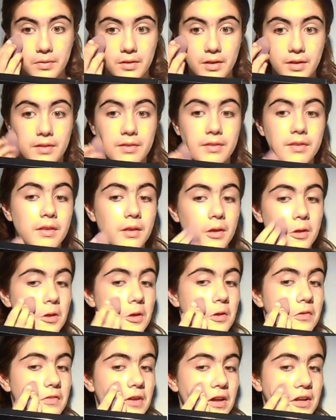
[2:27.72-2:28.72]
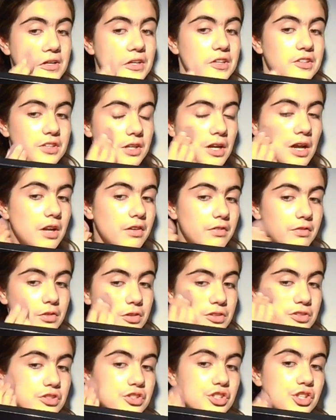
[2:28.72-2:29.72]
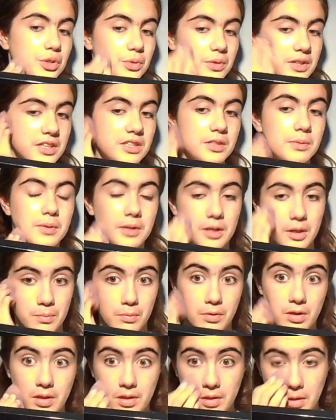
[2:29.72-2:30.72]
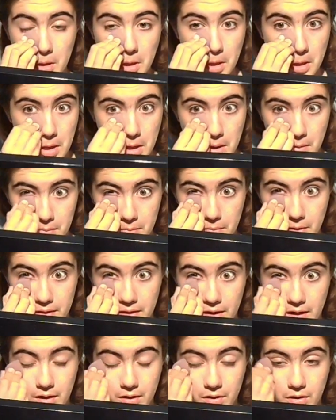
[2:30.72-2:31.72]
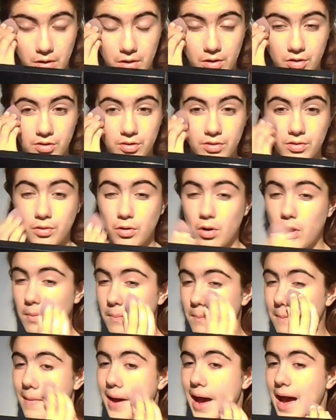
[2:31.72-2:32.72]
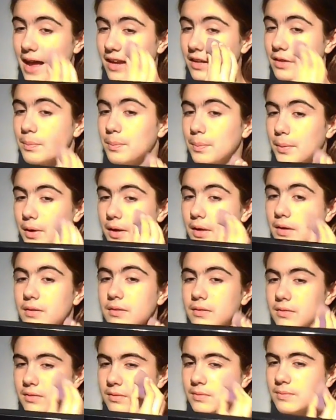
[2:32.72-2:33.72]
This foundation kind of looks dewy to begin with, but then it goes, not matte, but